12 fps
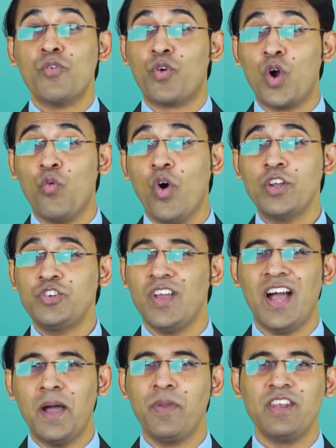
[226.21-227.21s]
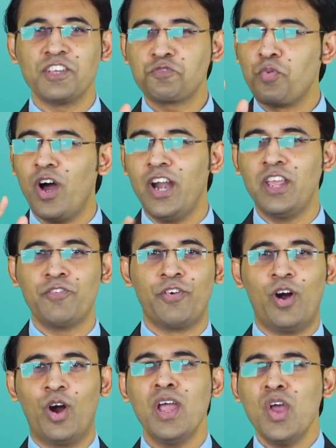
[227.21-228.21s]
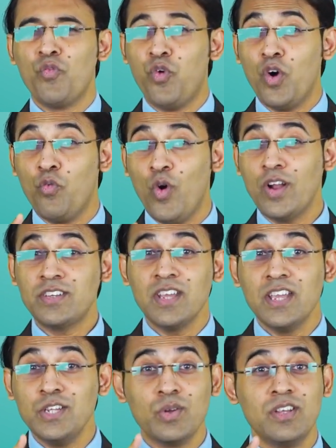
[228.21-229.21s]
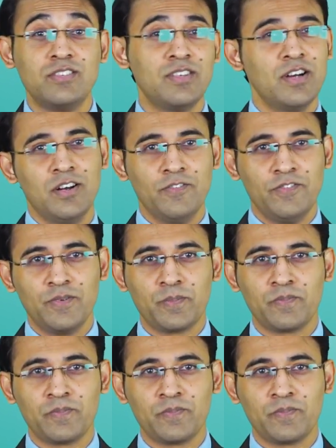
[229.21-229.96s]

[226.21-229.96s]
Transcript: for what you have been aspiring for what you deserve.